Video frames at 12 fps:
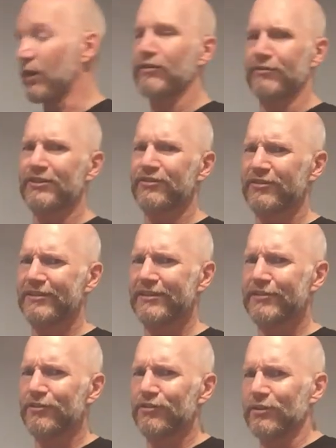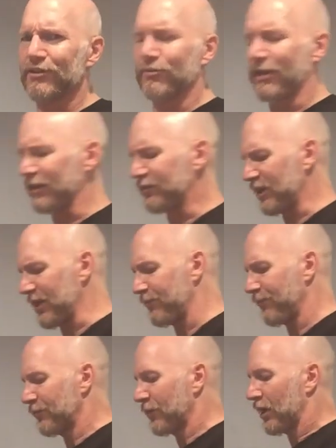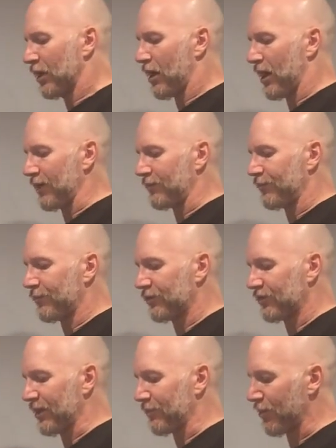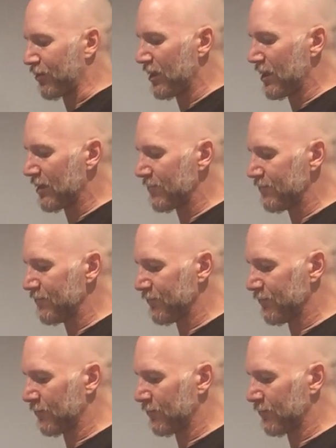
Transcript: I'd just get the 2-inch wide tape. All right, same thing.